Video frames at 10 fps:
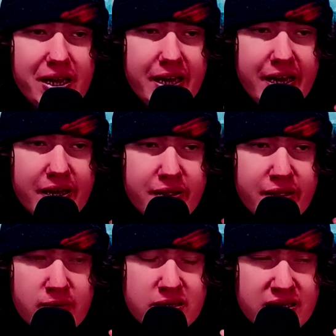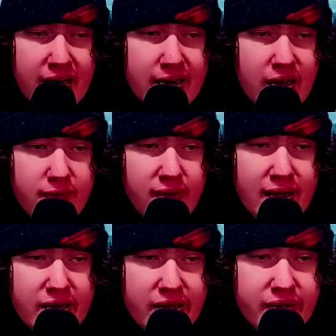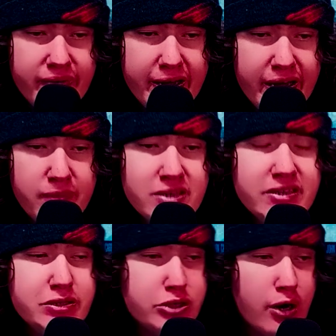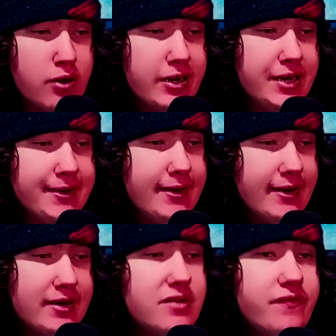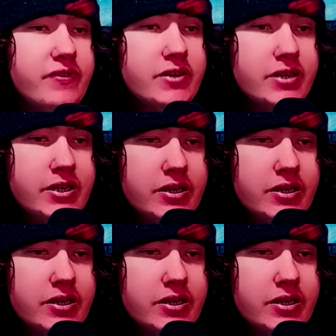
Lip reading: but there was not a lot of, it wasn't dark enough,